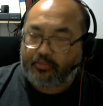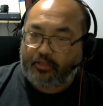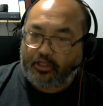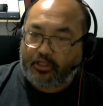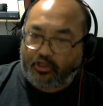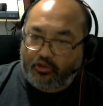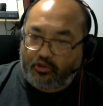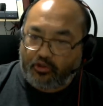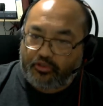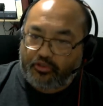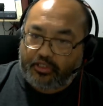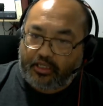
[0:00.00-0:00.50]
but
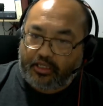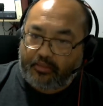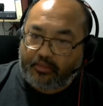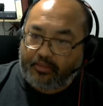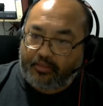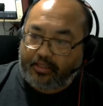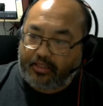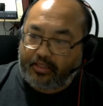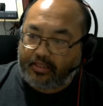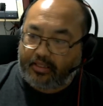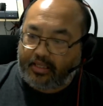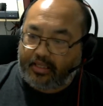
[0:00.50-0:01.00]
use them
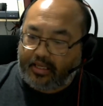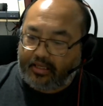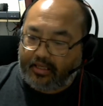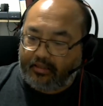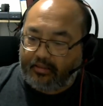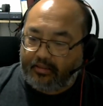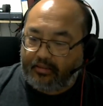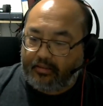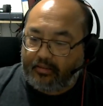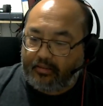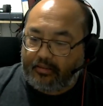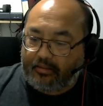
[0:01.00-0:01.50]
in
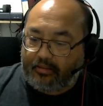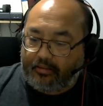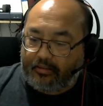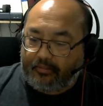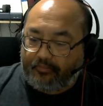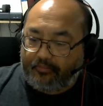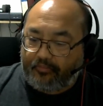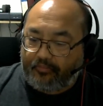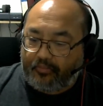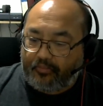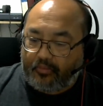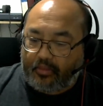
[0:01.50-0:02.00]

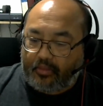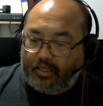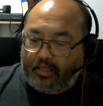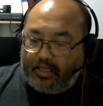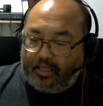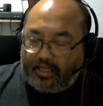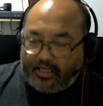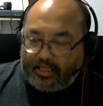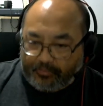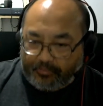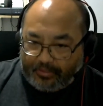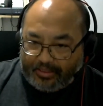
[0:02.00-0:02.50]

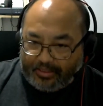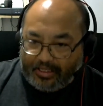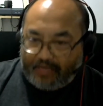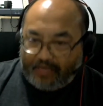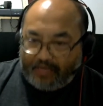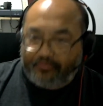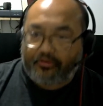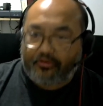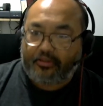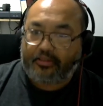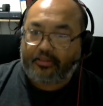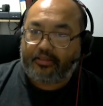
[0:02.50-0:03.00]
a
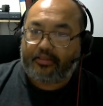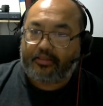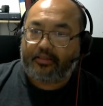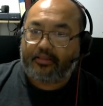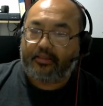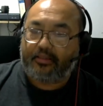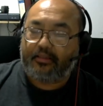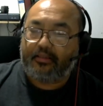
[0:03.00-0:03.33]
benevolent,